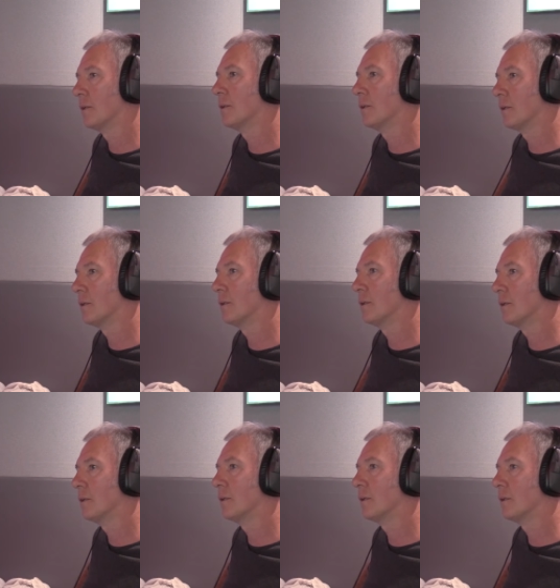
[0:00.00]
entered a sort of
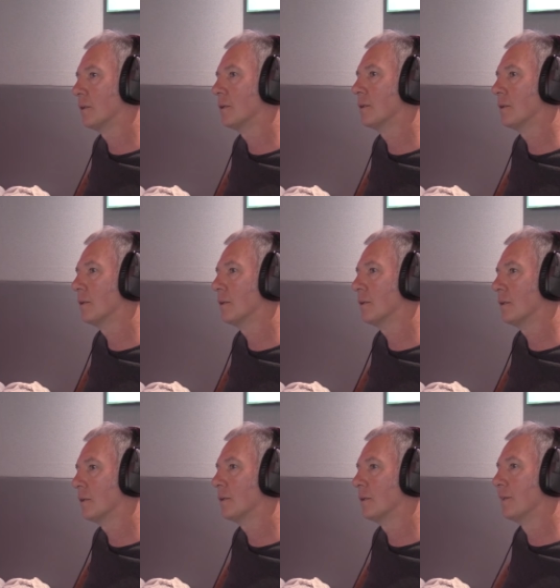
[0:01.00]
alternate reality
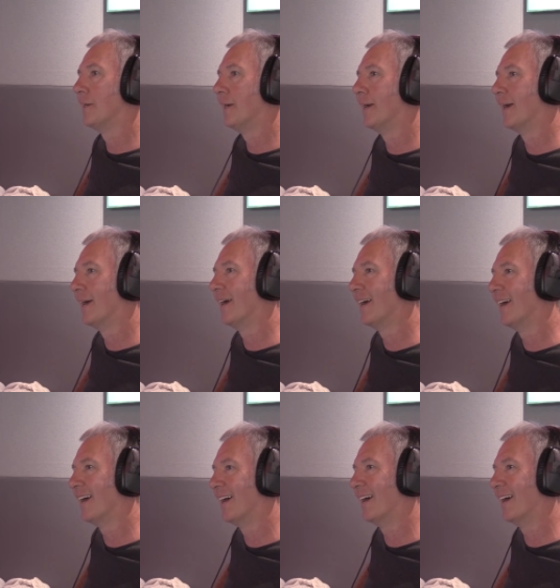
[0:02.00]
since Trump